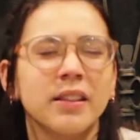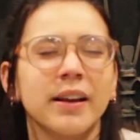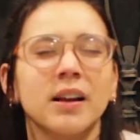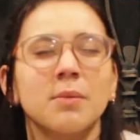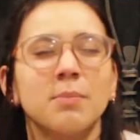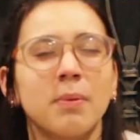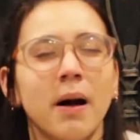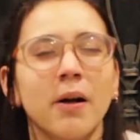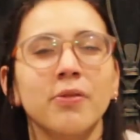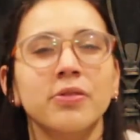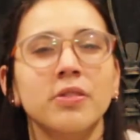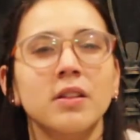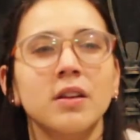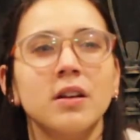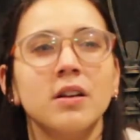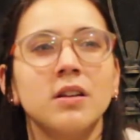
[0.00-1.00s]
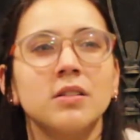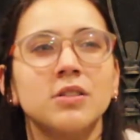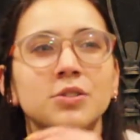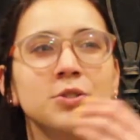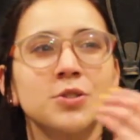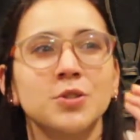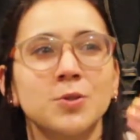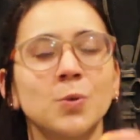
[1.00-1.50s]
Like about the
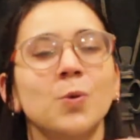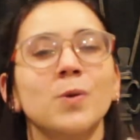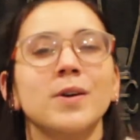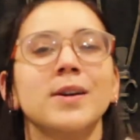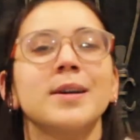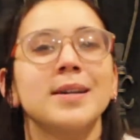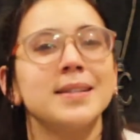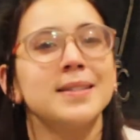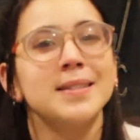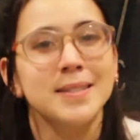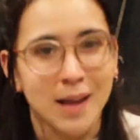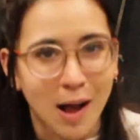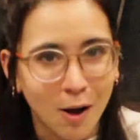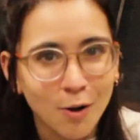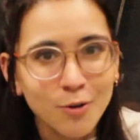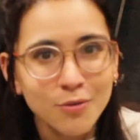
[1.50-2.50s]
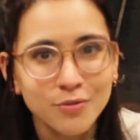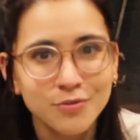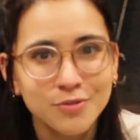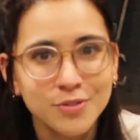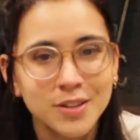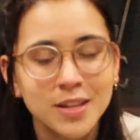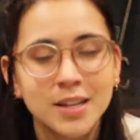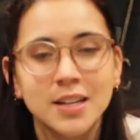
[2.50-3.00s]
story itself.